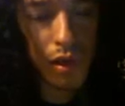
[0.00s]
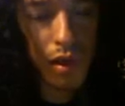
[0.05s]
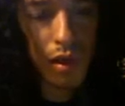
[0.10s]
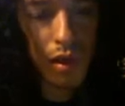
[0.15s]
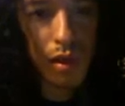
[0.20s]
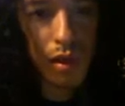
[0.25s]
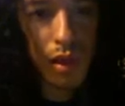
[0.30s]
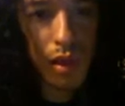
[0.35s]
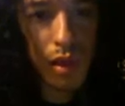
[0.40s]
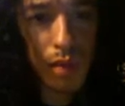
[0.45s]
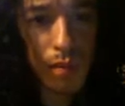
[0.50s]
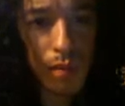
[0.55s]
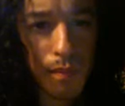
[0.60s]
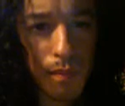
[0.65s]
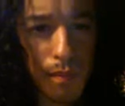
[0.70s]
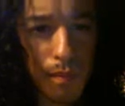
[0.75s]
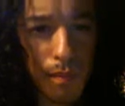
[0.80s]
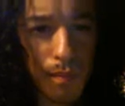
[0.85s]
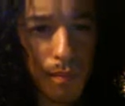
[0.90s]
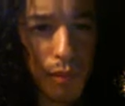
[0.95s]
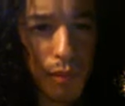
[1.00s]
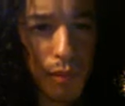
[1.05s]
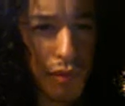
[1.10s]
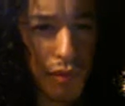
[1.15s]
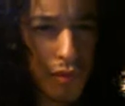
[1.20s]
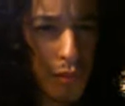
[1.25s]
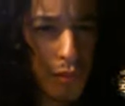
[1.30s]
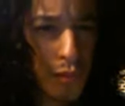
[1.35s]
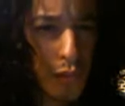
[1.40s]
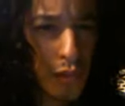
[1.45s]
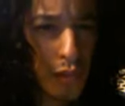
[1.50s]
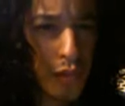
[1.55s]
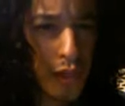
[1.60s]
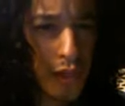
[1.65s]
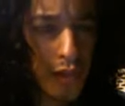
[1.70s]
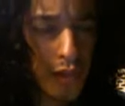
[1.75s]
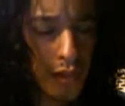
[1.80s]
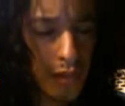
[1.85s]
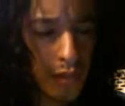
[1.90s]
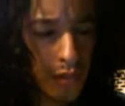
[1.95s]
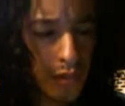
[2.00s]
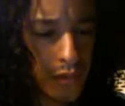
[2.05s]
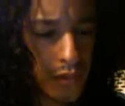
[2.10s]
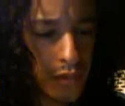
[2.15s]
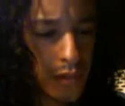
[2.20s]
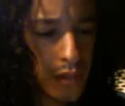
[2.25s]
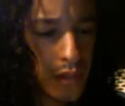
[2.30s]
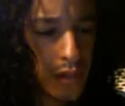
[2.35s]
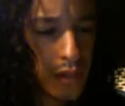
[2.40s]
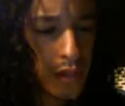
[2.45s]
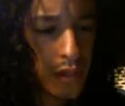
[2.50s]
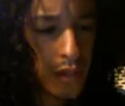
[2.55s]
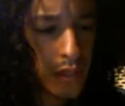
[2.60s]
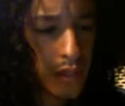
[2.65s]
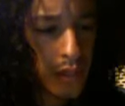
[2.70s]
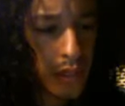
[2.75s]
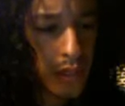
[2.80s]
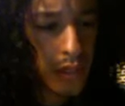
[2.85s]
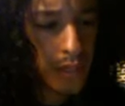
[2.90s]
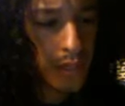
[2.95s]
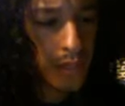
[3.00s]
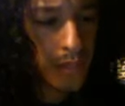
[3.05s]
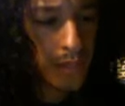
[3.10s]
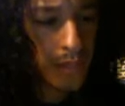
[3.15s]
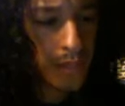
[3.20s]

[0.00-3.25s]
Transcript: a, a Buddhism moving on to uh,